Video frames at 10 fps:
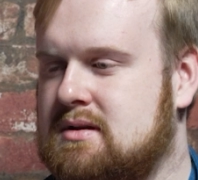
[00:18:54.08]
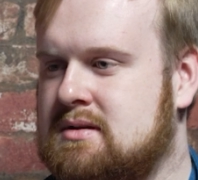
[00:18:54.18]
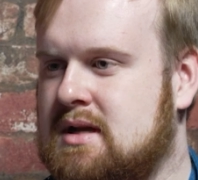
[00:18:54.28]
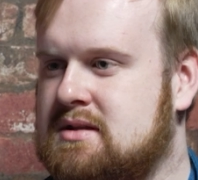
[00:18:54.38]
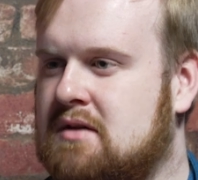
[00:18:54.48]

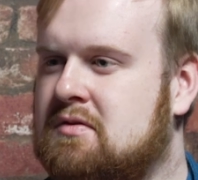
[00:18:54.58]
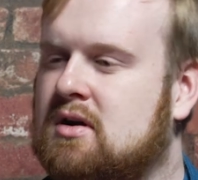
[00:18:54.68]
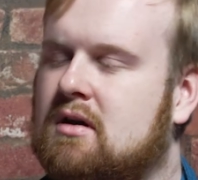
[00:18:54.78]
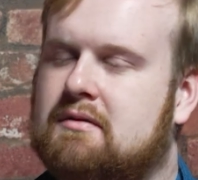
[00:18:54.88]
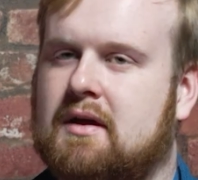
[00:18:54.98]
Is that
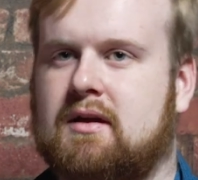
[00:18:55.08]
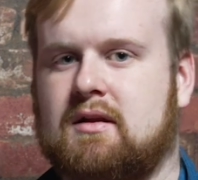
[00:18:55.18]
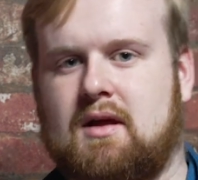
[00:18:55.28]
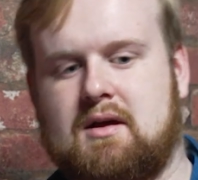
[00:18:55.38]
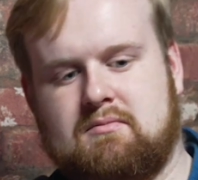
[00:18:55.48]
difficult,
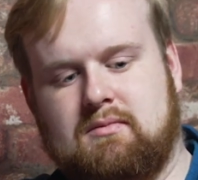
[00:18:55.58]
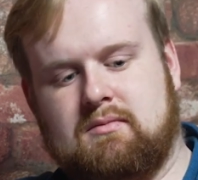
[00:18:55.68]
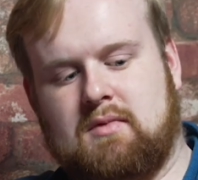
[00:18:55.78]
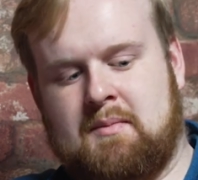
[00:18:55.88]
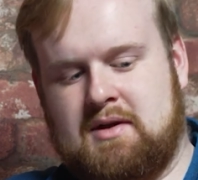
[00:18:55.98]
thinking that,
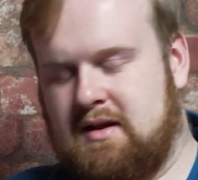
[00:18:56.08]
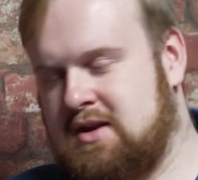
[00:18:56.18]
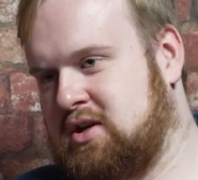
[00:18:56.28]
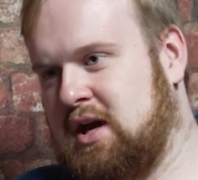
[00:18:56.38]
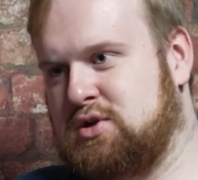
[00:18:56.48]

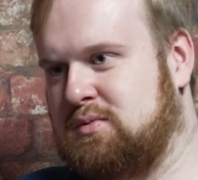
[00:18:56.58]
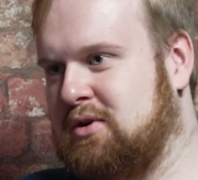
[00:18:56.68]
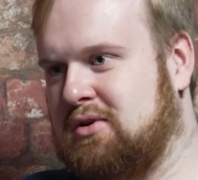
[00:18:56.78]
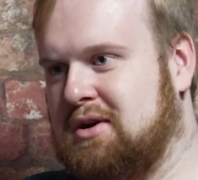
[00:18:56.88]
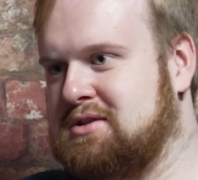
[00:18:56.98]
education when
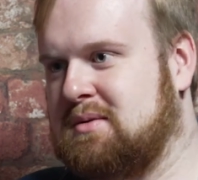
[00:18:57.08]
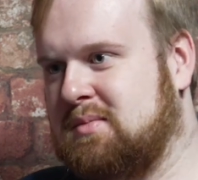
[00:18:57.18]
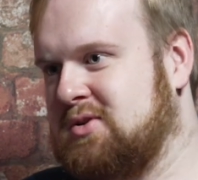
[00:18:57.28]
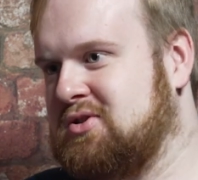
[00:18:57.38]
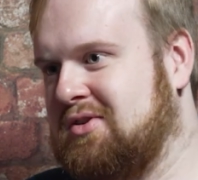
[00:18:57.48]
you're younger is
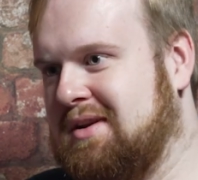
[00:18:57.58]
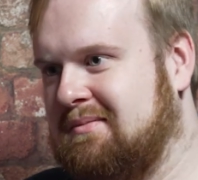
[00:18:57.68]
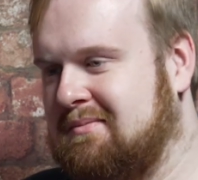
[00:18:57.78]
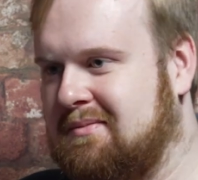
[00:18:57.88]
compulsory?